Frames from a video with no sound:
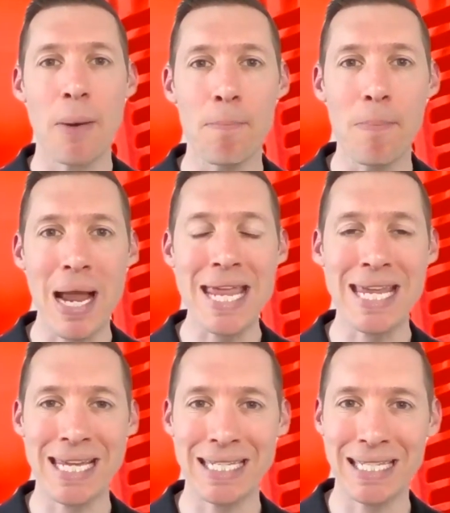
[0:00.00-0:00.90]

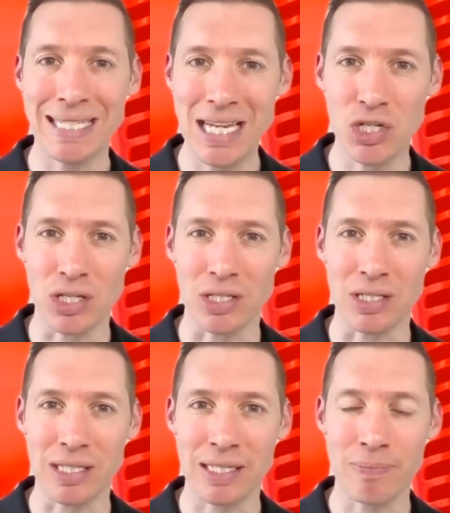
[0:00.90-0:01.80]
making
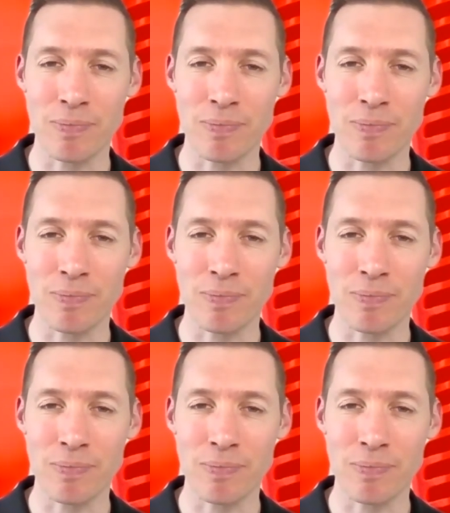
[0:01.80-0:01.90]
decisions?